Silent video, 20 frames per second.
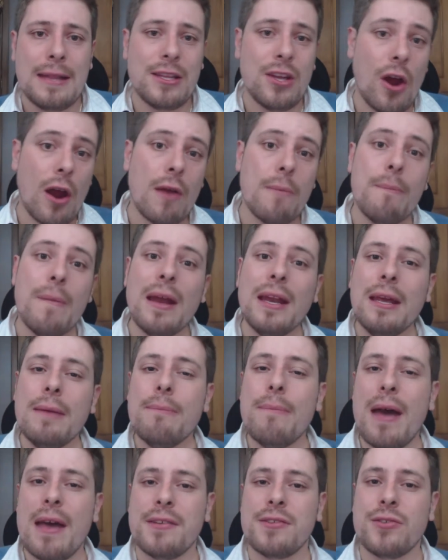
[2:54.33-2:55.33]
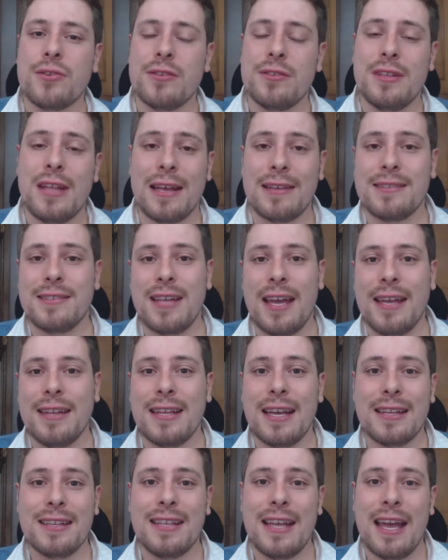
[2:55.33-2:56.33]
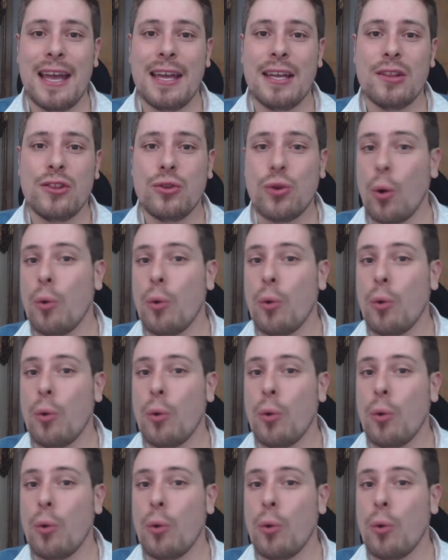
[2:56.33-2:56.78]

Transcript: There are many investors that say that they